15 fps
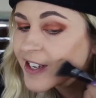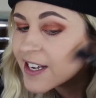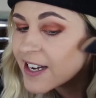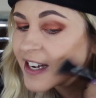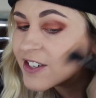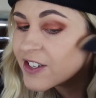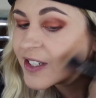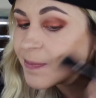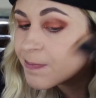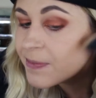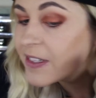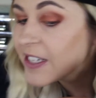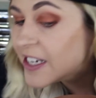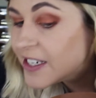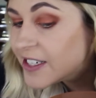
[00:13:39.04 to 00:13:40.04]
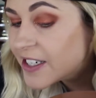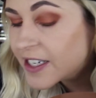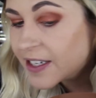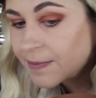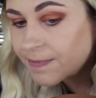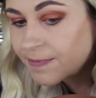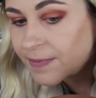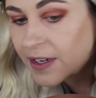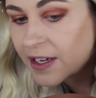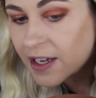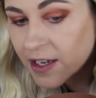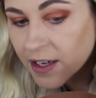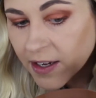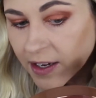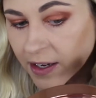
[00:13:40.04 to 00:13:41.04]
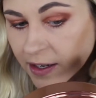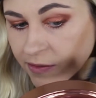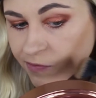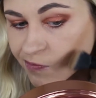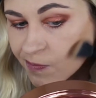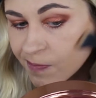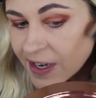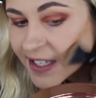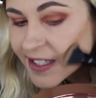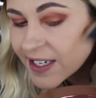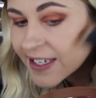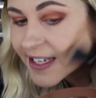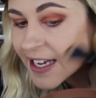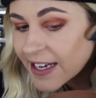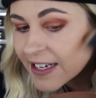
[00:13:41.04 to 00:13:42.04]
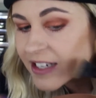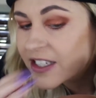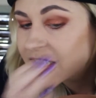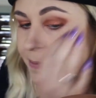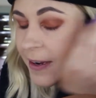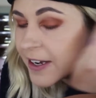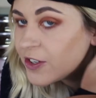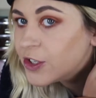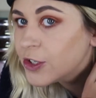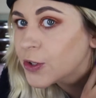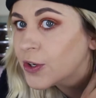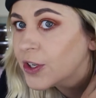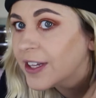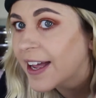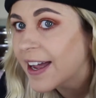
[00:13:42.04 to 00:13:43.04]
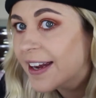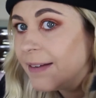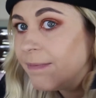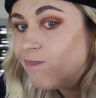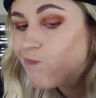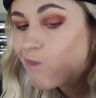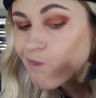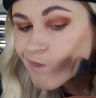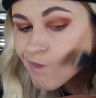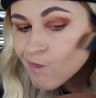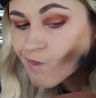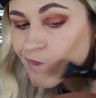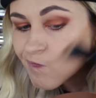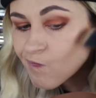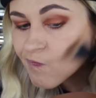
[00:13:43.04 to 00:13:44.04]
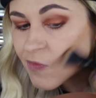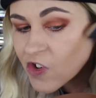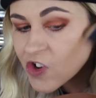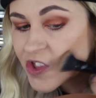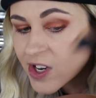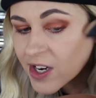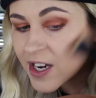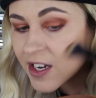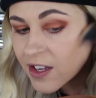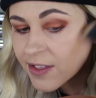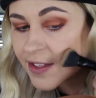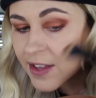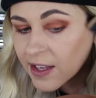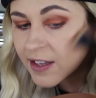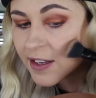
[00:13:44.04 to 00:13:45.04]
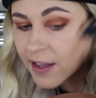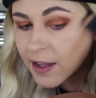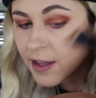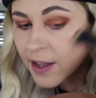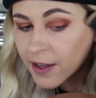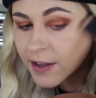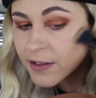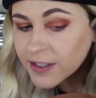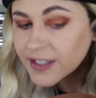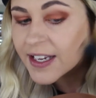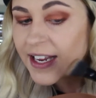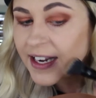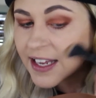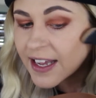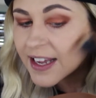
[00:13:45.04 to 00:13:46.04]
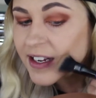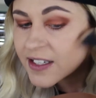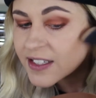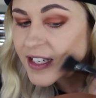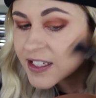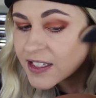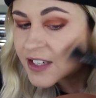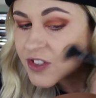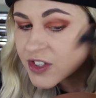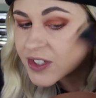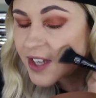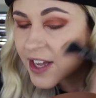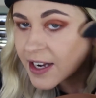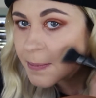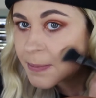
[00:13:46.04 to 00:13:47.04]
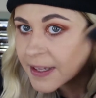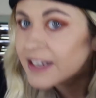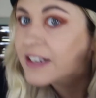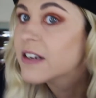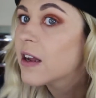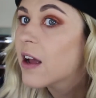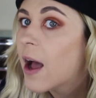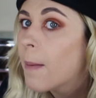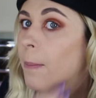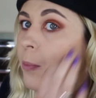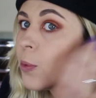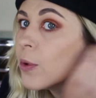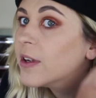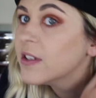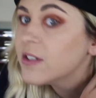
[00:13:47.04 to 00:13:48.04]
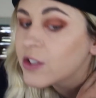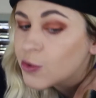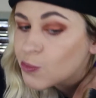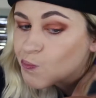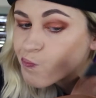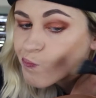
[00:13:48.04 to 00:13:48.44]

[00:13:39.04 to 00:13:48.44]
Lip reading: yeah, I just blend it best I can into my jawline, and then anything else, like any excess, I just kind of blend it upwards.